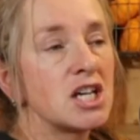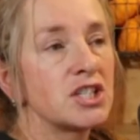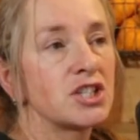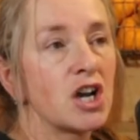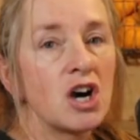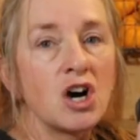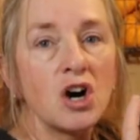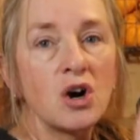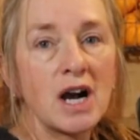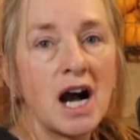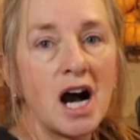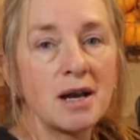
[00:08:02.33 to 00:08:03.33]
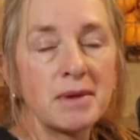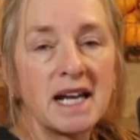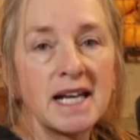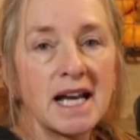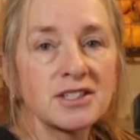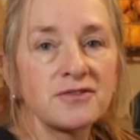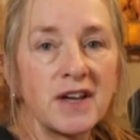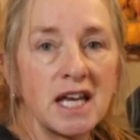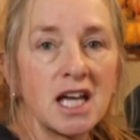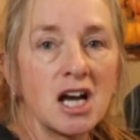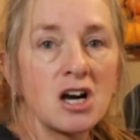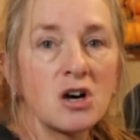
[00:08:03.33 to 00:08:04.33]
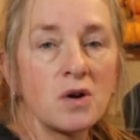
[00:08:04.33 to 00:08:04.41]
So on my next video,